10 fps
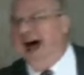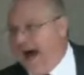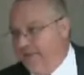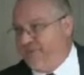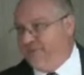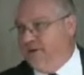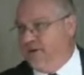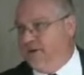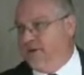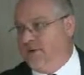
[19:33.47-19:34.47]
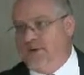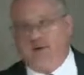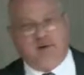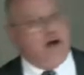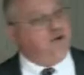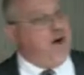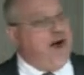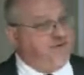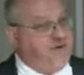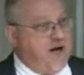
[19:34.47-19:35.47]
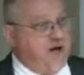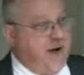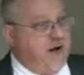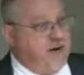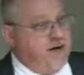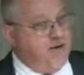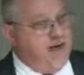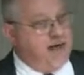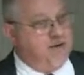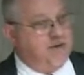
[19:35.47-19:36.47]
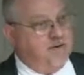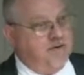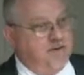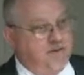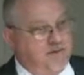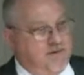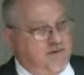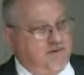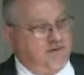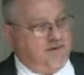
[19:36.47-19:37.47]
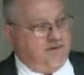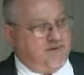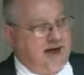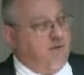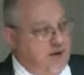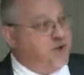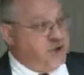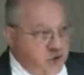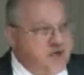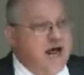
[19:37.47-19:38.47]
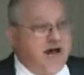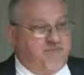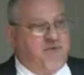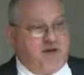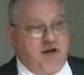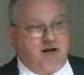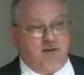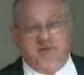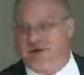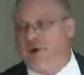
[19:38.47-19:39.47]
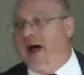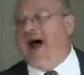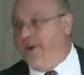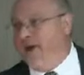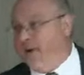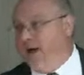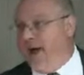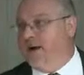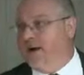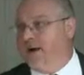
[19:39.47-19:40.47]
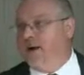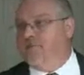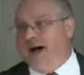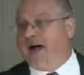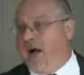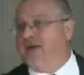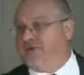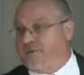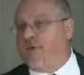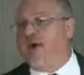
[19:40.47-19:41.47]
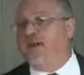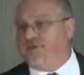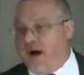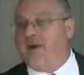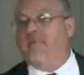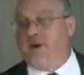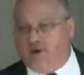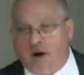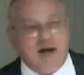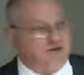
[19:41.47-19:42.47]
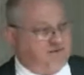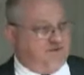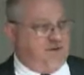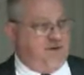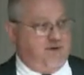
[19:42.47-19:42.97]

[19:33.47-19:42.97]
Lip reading: enough. Now do I have to tell you how he knew that? I really shouldn't have to tell you, but you knew how he knew that. By God's free, sovereign grace.